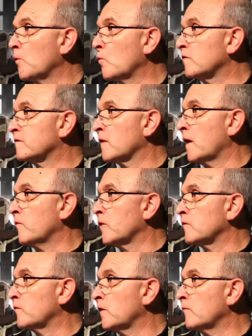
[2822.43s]
one man but a
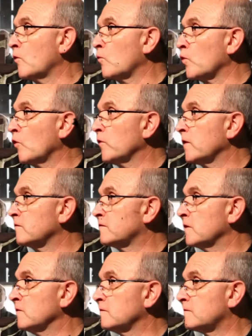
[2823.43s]
body,
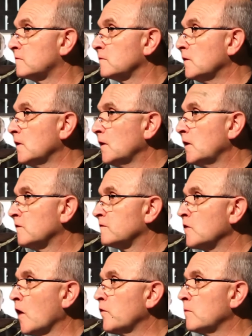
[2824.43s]
bound by faith.
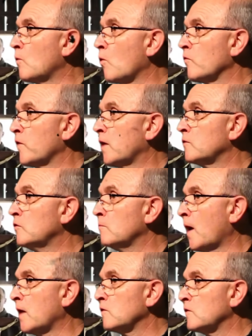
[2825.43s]
The sessions
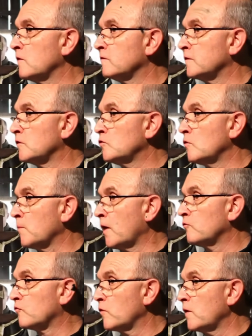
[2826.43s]
grew more
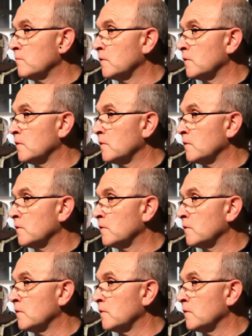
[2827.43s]
perilous.